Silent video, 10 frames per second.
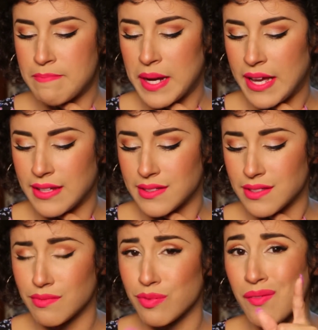But
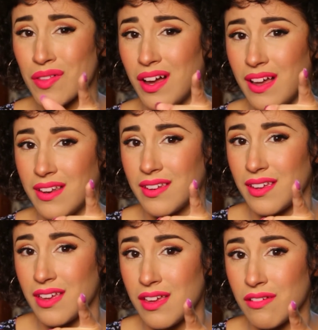Revlon,
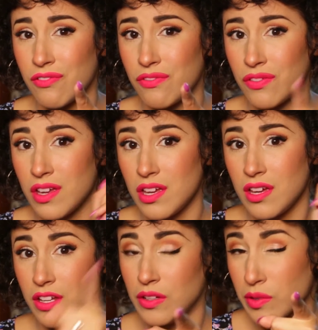if
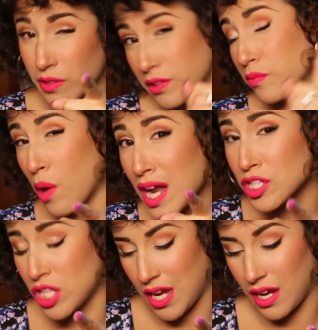you're
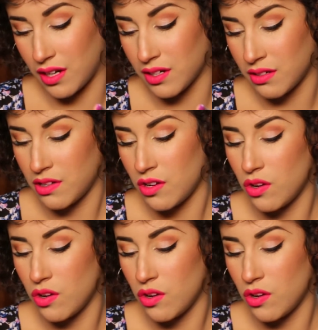watching,